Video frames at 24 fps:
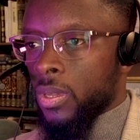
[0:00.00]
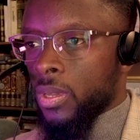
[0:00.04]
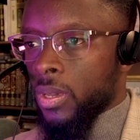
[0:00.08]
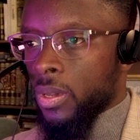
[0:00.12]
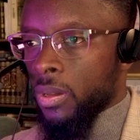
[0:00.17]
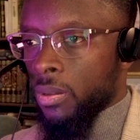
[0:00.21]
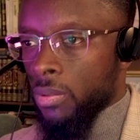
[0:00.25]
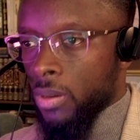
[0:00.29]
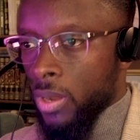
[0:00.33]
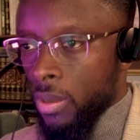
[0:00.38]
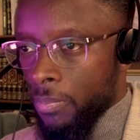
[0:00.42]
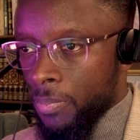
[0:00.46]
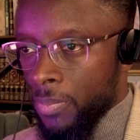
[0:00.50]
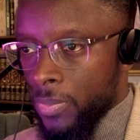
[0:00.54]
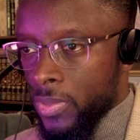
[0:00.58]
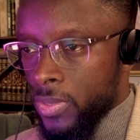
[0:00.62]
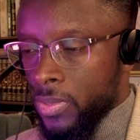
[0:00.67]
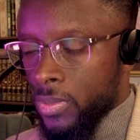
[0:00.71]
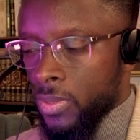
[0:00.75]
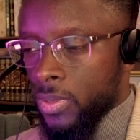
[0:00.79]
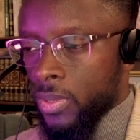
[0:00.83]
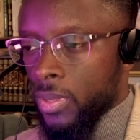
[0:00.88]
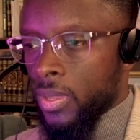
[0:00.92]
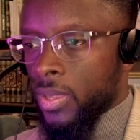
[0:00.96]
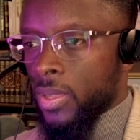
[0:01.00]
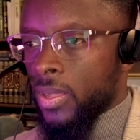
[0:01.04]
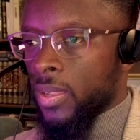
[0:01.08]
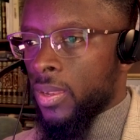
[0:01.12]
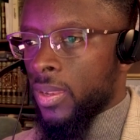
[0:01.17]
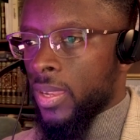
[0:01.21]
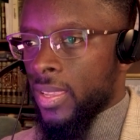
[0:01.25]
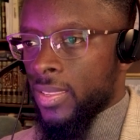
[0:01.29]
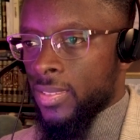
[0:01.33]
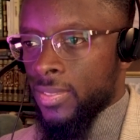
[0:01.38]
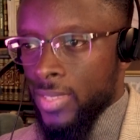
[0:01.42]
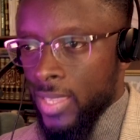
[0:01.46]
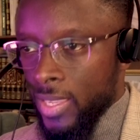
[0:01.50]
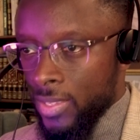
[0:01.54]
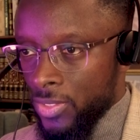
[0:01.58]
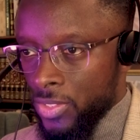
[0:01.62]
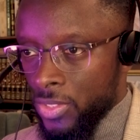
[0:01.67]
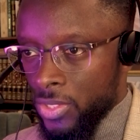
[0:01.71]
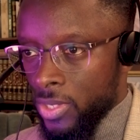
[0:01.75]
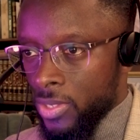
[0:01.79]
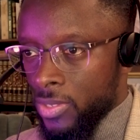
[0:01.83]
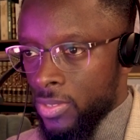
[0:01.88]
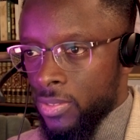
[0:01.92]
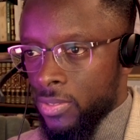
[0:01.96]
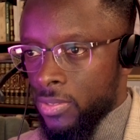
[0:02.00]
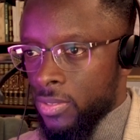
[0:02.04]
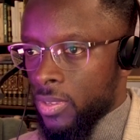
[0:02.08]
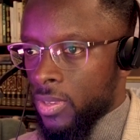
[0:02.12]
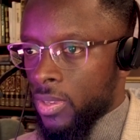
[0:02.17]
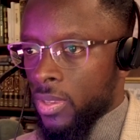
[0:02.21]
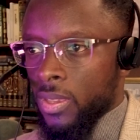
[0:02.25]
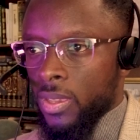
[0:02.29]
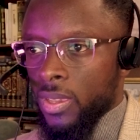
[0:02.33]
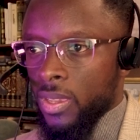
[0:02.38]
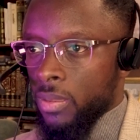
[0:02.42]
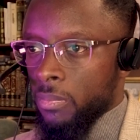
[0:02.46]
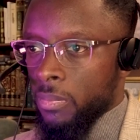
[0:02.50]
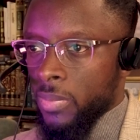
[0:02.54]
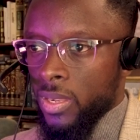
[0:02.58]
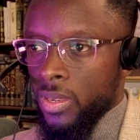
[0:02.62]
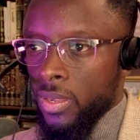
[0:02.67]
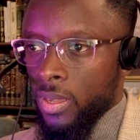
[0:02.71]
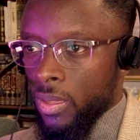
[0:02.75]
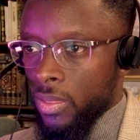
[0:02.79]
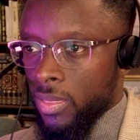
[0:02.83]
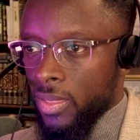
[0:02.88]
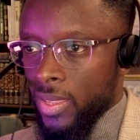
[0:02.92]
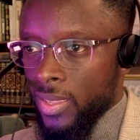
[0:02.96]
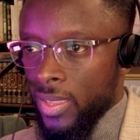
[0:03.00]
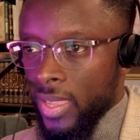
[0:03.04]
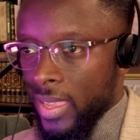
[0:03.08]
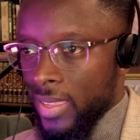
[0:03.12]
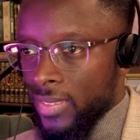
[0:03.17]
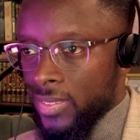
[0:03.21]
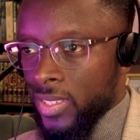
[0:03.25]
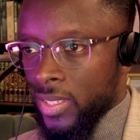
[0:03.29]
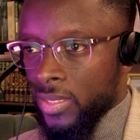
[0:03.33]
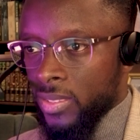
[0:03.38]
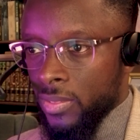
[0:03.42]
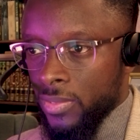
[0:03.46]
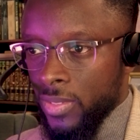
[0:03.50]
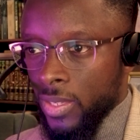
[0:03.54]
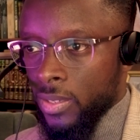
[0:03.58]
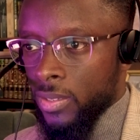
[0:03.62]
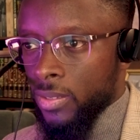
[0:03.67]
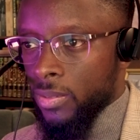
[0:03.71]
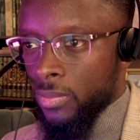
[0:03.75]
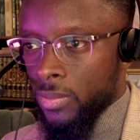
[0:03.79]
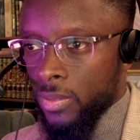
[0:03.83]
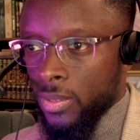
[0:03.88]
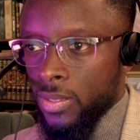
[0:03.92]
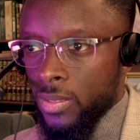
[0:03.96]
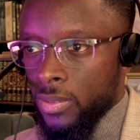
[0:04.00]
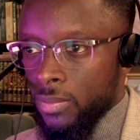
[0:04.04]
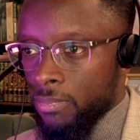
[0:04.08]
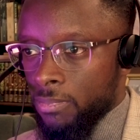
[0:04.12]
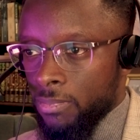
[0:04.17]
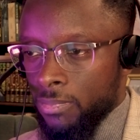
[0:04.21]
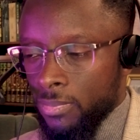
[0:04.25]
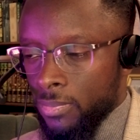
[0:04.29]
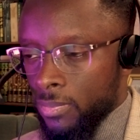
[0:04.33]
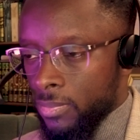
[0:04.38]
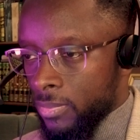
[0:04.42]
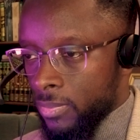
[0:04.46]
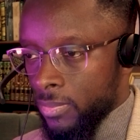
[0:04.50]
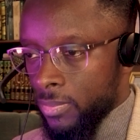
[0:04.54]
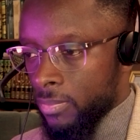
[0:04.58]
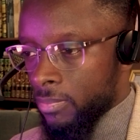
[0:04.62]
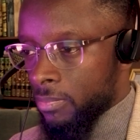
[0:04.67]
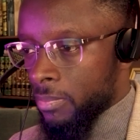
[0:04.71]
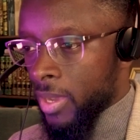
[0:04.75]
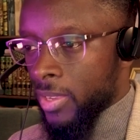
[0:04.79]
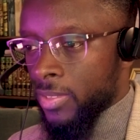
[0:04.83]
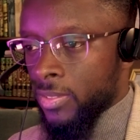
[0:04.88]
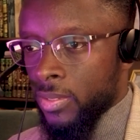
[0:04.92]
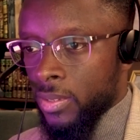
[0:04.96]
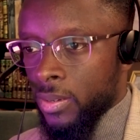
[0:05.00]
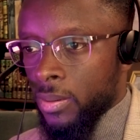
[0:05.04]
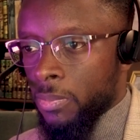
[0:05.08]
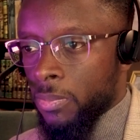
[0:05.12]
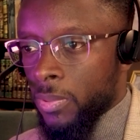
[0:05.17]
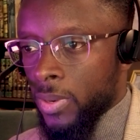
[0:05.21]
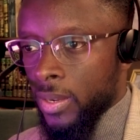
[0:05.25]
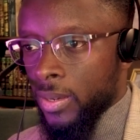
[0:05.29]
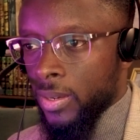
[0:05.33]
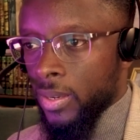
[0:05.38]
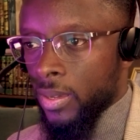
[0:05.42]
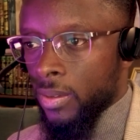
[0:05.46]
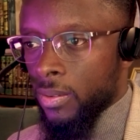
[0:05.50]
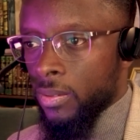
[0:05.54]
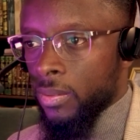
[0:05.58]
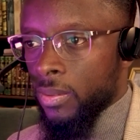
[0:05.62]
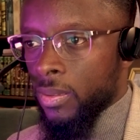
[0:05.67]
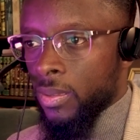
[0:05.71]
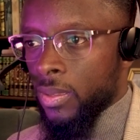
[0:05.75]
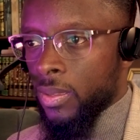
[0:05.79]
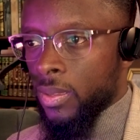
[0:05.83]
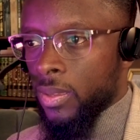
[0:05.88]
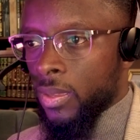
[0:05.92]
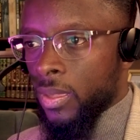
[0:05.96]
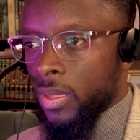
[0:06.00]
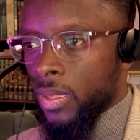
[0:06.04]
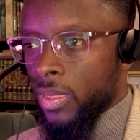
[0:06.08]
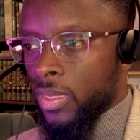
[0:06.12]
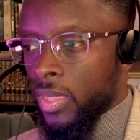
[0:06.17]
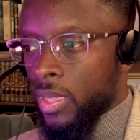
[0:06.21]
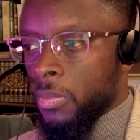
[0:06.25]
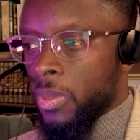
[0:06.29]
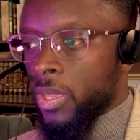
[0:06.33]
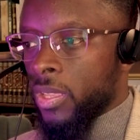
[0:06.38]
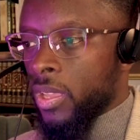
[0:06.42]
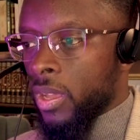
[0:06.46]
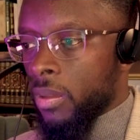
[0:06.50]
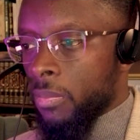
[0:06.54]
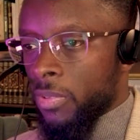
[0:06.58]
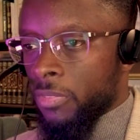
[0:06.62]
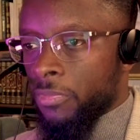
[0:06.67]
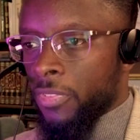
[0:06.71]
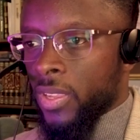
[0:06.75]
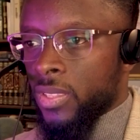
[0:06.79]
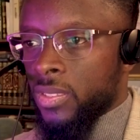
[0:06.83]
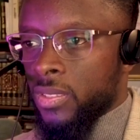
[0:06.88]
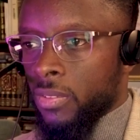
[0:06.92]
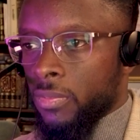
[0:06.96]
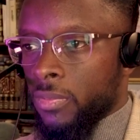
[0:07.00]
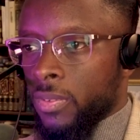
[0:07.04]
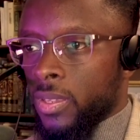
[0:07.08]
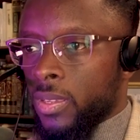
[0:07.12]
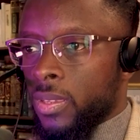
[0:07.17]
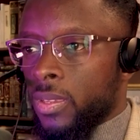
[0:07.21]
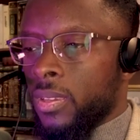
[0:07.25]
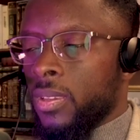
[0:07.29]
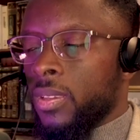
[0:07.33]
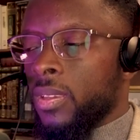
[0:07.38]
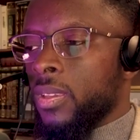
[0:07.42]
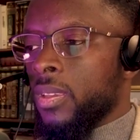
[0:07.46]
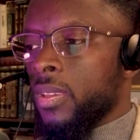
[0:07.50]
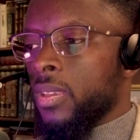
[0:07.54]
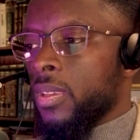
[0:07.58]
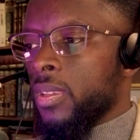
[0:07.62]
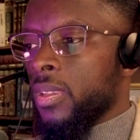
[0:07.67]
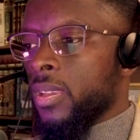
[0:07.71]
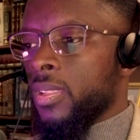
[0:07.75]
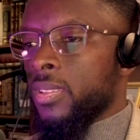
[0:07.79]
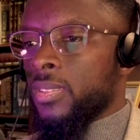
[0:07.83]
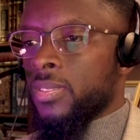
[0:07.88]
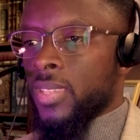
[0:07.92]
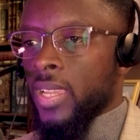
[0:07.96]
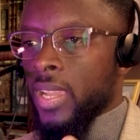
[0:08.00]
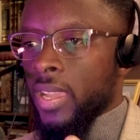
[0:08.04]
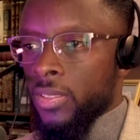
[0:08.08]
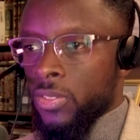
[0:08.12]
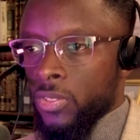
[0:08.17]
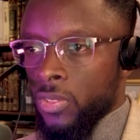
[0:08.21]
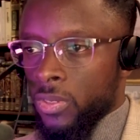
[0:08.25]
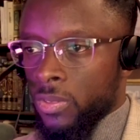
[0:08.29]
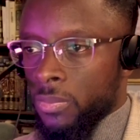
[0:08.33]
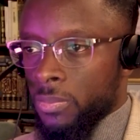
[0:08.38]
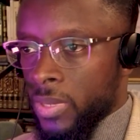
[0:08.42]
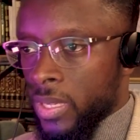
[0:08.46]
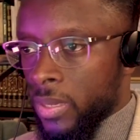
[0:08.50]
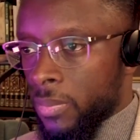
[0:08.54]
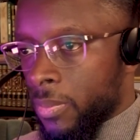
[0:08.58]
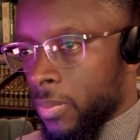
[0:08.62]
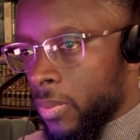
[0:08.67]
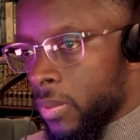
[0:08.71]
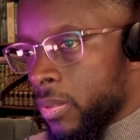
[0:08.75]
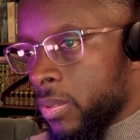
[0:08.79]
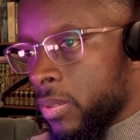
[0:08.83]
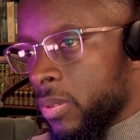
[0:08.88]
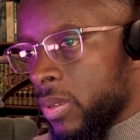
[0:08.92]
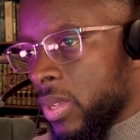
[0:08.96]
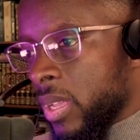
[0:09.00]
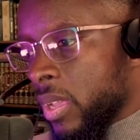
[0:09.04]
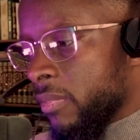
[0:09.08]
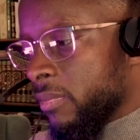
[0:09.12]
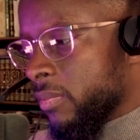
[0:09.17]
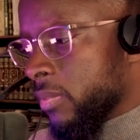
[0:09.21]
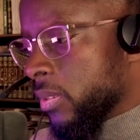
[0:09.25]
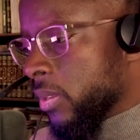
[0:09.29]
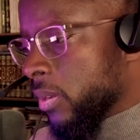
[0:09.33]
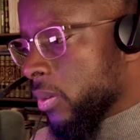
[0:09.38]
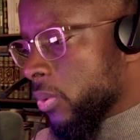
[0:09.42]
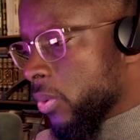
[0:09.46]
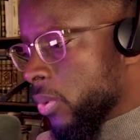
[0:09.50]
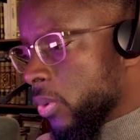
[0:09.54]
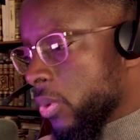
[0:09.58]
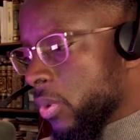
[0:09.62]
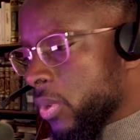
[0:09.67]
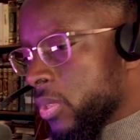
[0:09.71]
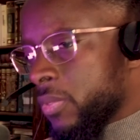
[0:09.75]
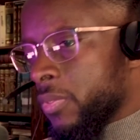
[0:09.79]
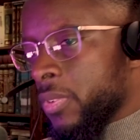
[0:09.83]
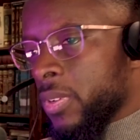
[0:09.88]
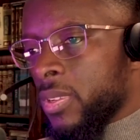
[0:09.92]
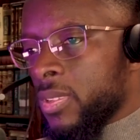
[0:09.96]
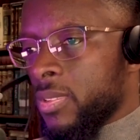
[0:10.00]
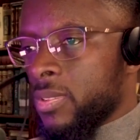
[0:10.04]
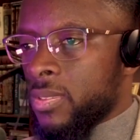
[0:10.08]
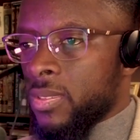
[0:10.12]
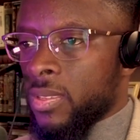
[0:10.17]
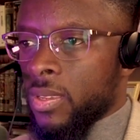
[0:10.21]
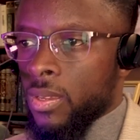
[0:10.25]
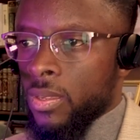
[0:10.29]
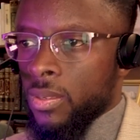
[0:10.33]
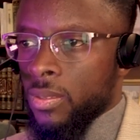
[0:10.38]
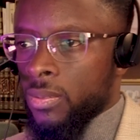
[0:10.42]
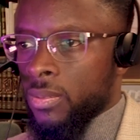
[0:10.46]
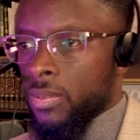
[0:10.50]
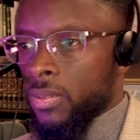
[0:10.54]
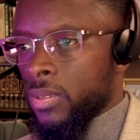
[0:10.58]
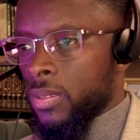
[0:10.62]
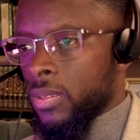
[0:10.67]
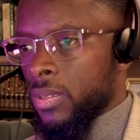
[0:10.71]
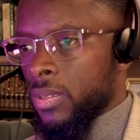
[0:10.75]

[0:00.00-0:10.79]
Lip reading: corrupt, licentious, and many other adjectives I can muster up right now. They become effectively entitled people who have no cause for concern,